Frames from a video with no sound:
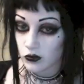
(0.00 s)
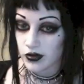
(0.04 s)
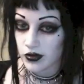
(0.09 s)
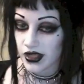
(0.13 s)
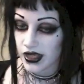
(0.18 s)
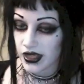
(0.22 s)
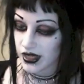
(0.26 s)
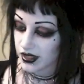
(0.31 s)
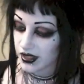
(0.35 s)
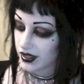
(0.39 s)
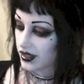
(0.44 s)

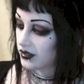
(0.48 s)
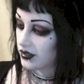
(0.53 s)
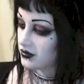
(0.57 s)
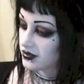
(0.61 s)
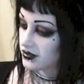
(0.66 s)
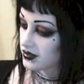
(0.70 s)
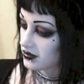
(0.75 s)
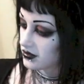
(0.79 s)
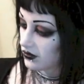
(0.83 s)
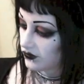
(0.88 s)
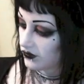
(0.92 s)
black,
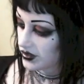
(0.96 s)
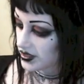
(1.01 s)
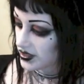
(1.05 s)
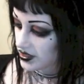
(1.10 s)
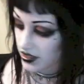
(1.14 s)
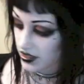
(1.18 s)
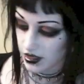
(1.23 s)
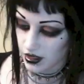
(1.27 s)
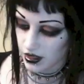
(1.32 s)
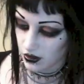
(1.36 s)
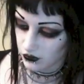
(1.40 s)
and
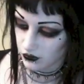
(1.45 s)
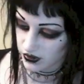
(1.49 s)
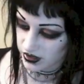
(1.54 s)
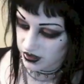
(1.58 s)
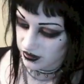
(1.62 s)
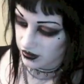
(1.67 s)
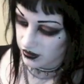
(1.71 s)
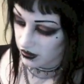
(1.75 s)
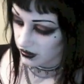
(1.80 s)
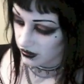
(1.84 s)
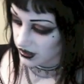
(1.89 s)
obviously I
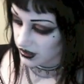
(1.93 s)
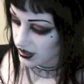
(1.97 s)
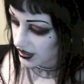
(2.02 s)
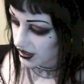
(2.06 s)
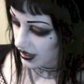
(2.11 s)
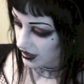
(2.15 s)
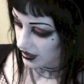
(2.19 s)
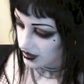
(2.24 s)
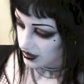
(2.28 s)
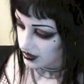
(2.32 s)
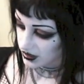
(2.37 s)
wasn't going to
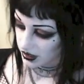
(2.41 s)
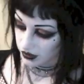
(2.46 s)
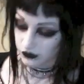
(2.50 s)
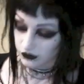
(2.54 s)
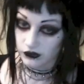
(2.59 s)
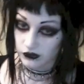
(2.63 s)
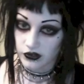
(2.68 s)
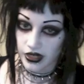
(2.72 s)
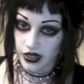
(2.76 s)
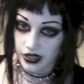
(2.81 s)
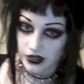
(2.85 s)
get it
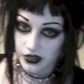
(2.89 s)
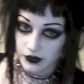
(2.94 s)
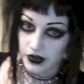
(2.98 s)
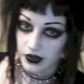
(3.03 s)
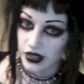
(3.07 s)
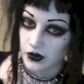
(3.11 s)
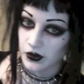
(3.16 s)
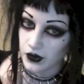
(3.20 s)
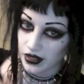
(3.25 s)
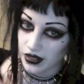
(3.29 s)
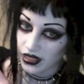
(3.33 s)
in red. But
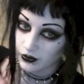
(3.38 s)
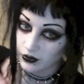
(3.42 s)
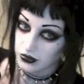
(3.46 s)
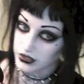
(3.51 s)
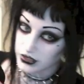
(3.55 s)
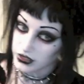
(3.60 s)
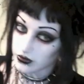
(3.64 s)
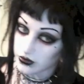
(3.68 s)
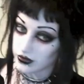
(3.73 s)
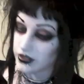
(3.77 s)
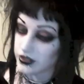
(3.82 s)
anyway, let me
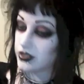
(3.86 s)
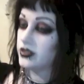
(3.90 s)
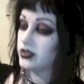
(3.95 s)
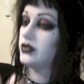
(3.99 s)
show it to